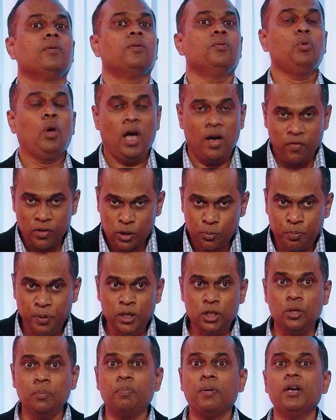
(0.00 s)
You have a
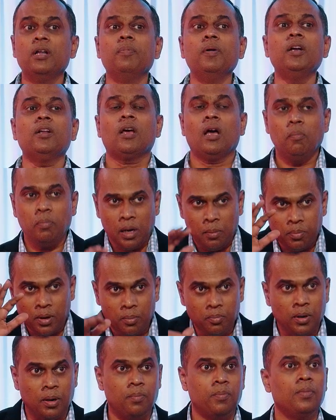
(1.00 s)
speech impediment?
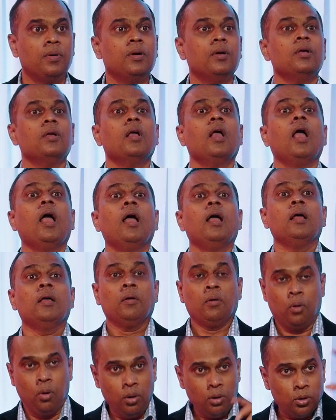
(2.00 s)
Come.
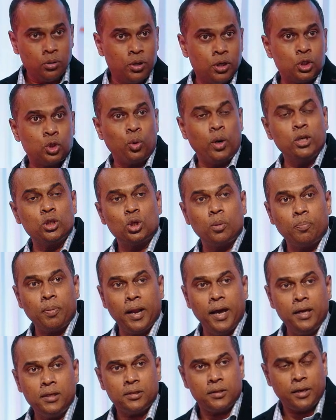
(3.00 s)
Go to this so-and-so
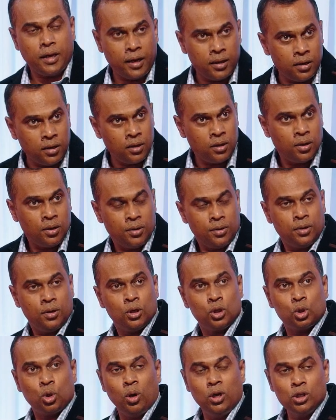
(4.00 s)
place,
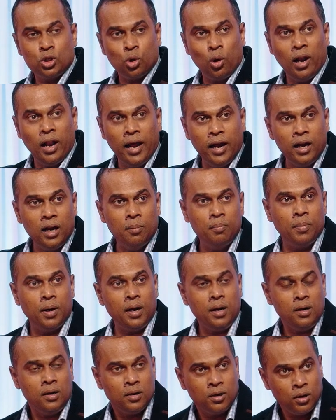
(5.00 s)
so-and-so lane number,
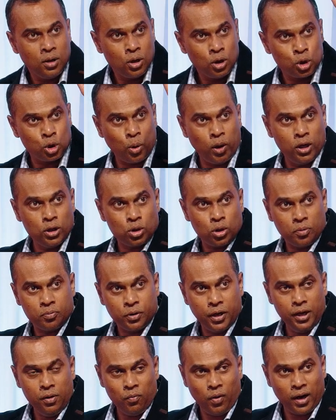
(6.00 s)
so-and-so
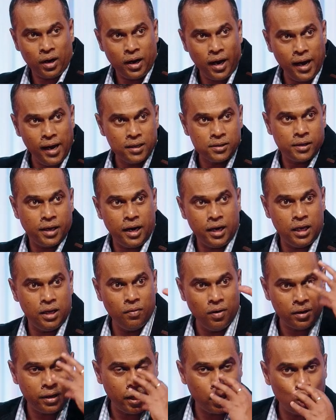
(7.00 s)
thing. One guy is there. He
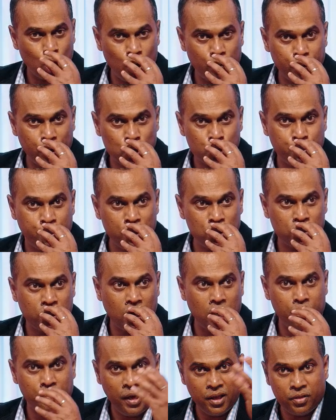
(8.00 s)
will take care of your speech
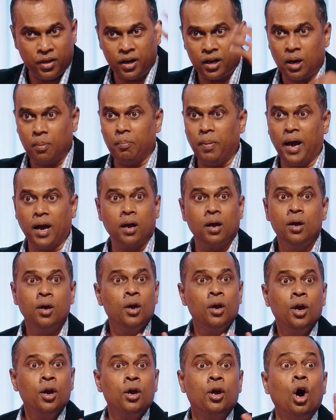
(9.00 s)
therapy and then come back.
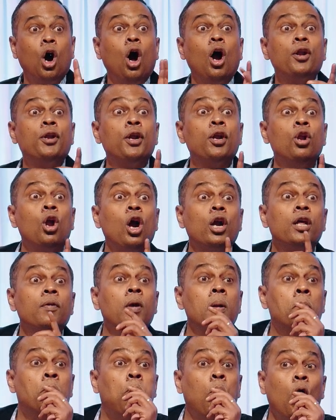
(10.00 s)
God did not
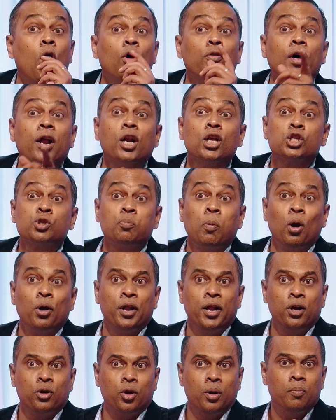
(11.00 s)
even bother
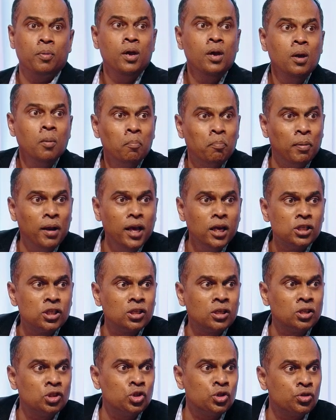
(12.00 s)
responding to him.
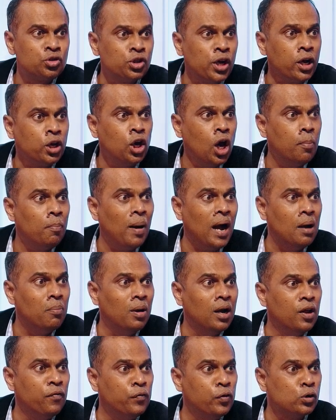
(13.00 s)
Please check your
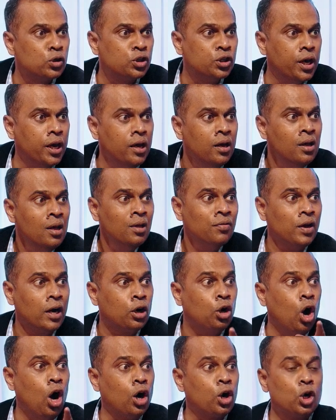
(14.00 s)
Bible if you see
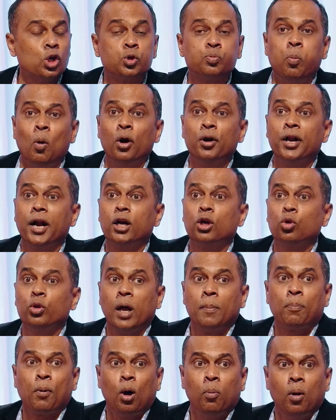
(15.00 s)
that God responded to
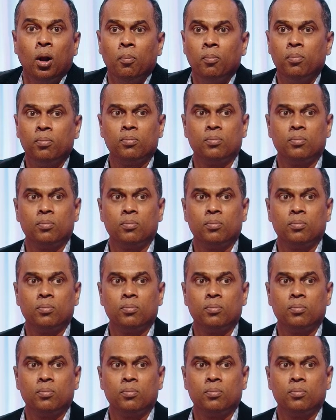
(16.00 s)
that problem.